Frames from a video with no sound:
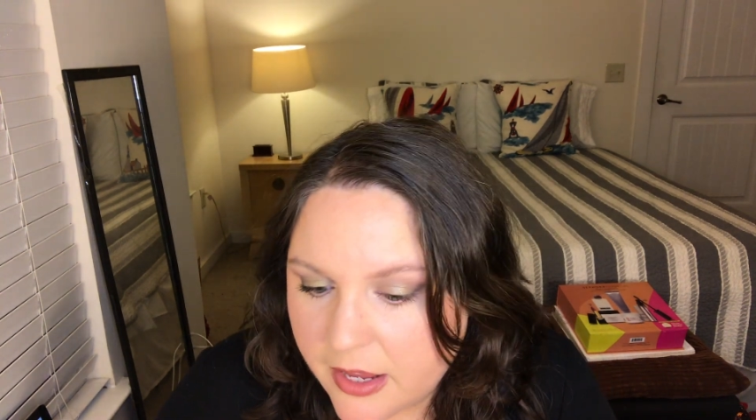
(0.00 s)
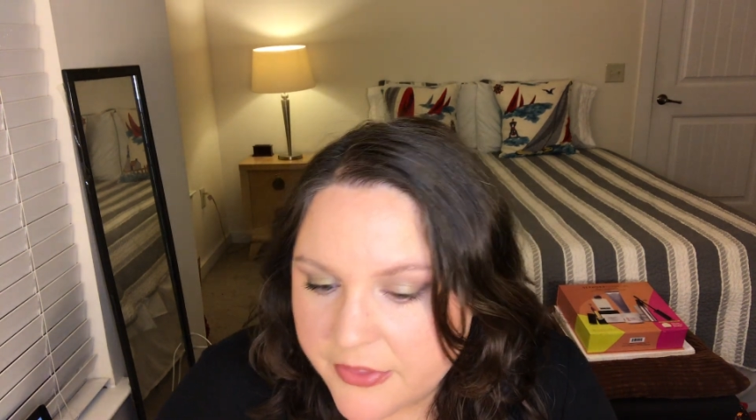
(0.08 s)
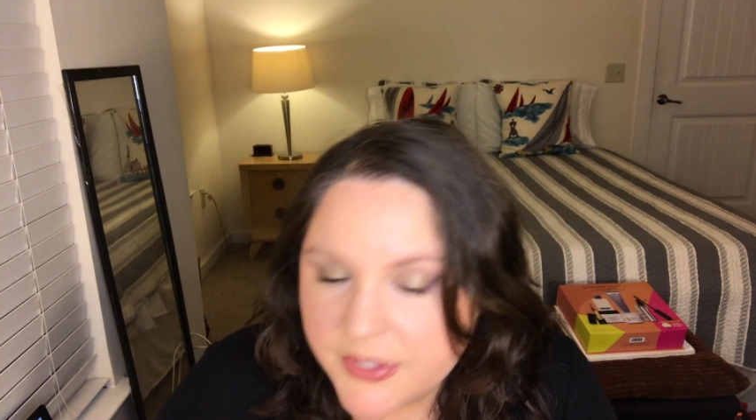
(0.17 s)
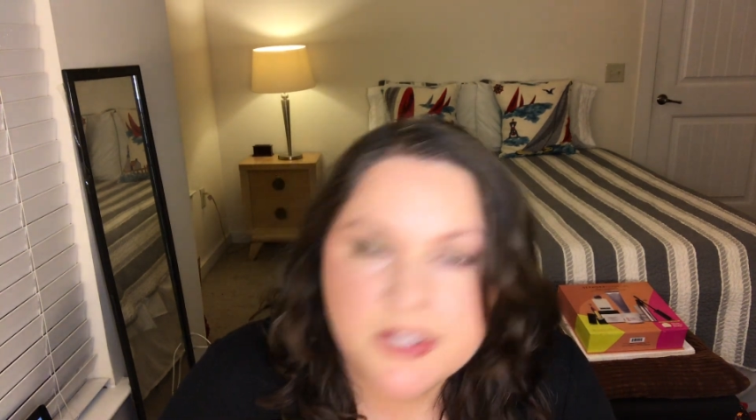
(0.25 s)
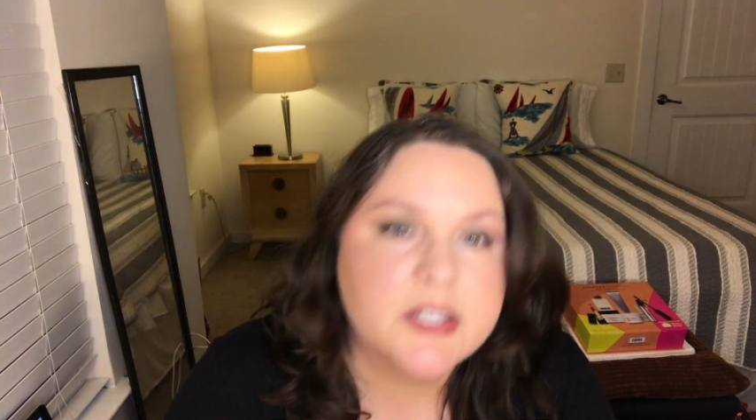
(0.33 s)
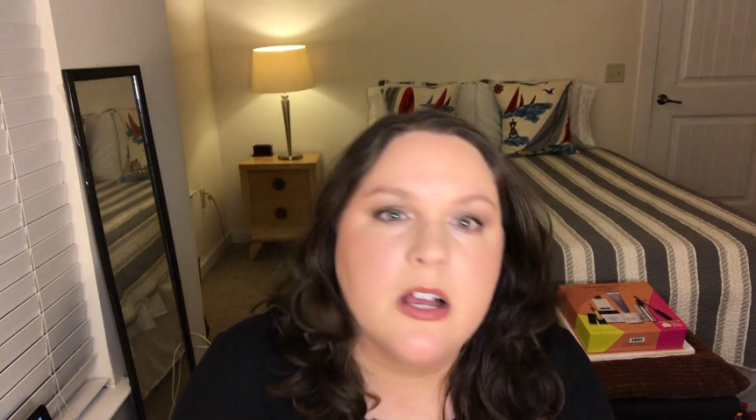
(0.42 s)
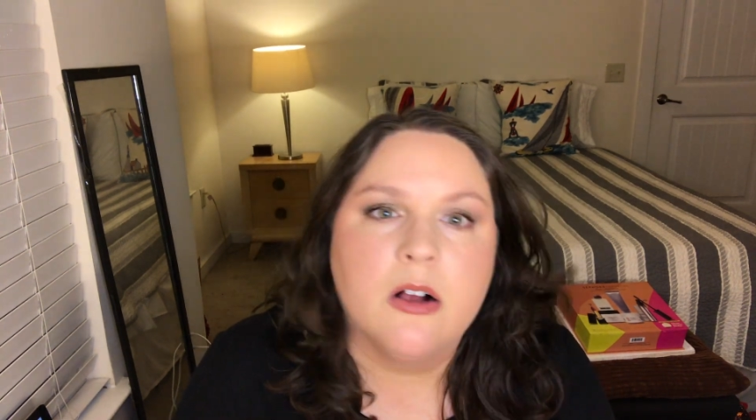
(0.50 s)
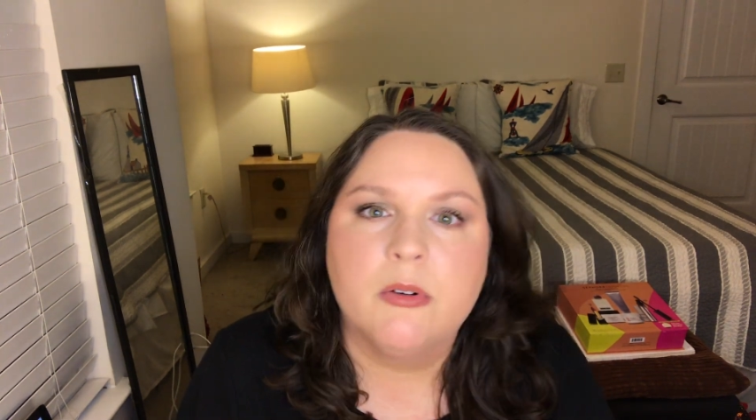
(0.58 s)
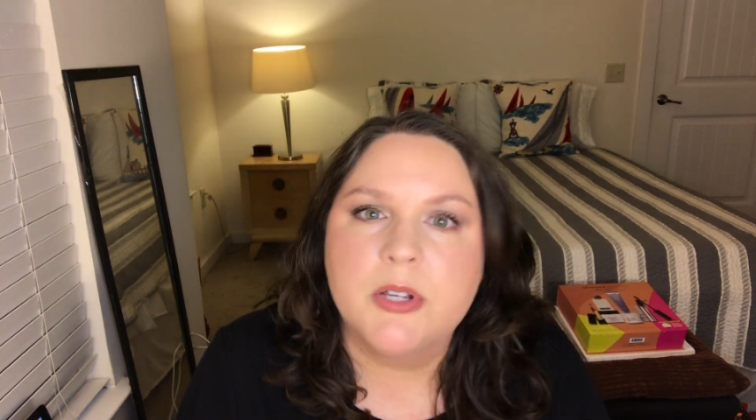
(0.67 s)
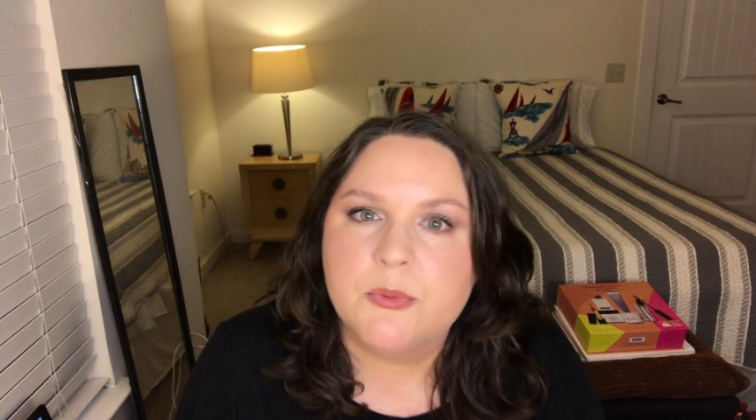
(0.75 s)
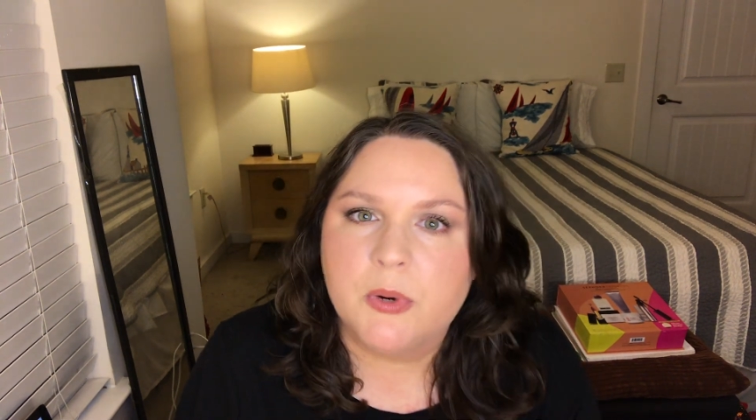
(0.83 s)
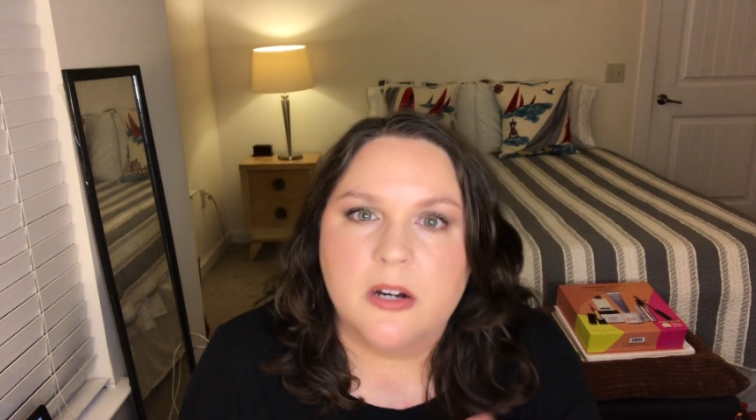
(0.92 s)
This is
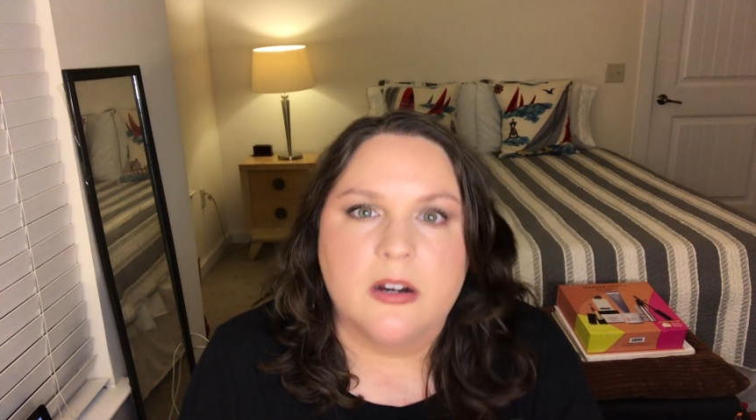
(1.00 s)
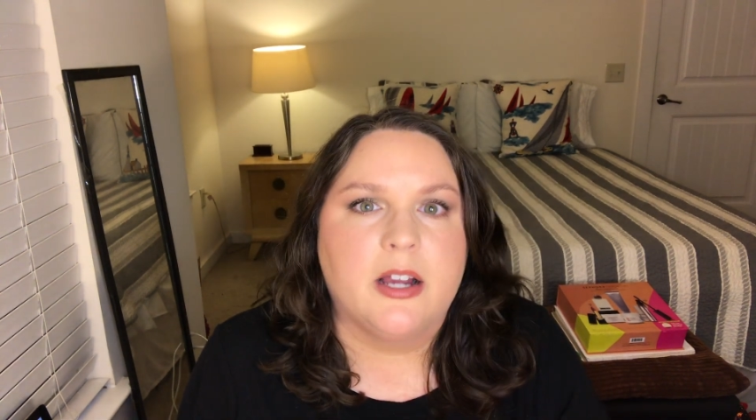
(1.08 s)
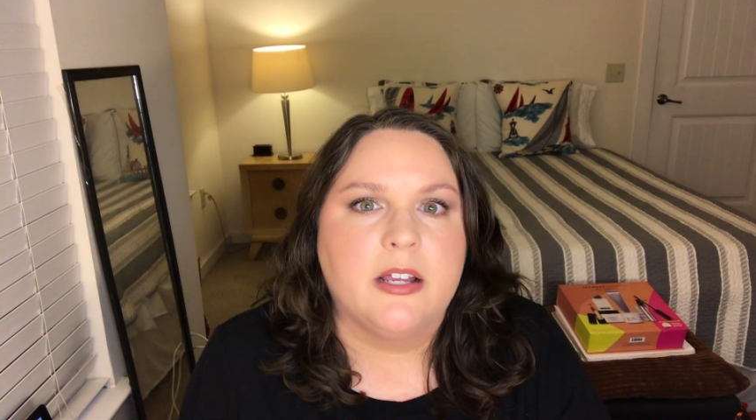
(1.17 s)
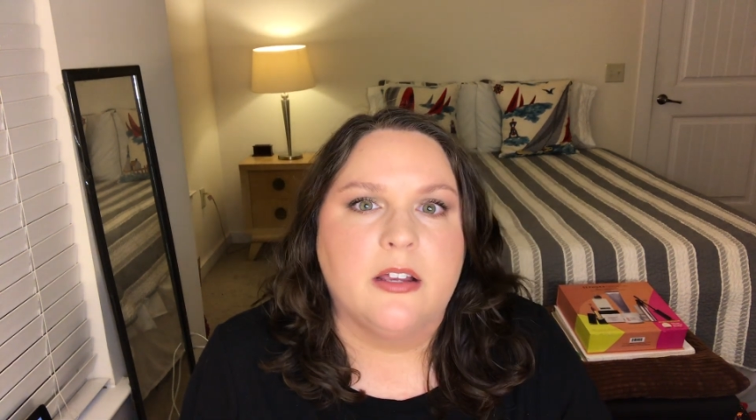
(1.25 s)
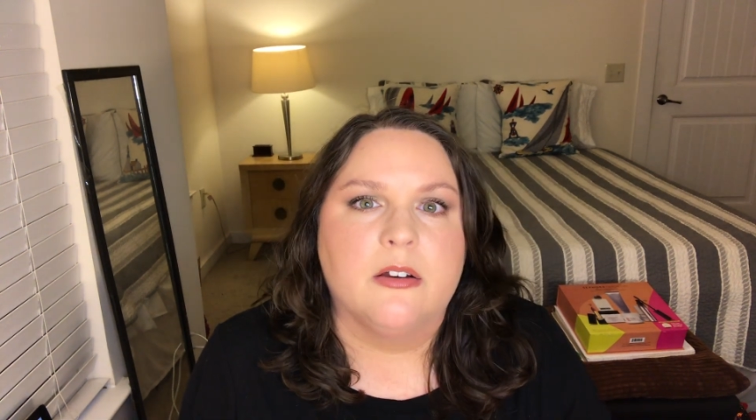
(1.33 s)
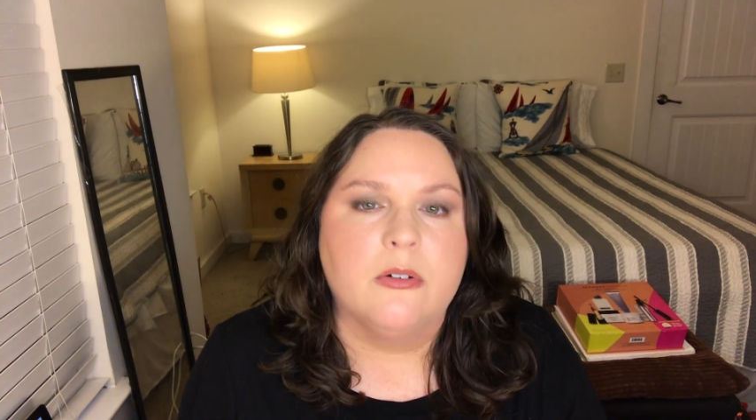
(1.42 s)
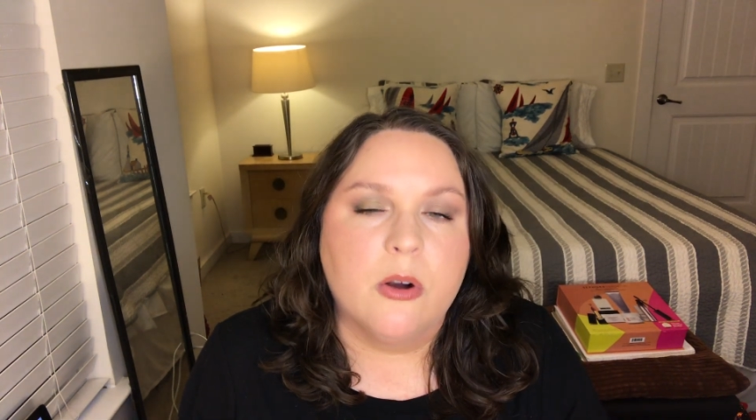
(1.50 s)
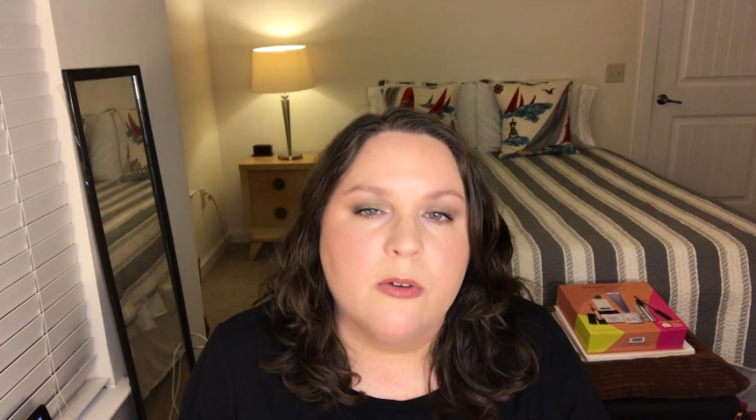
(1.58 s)
always where I go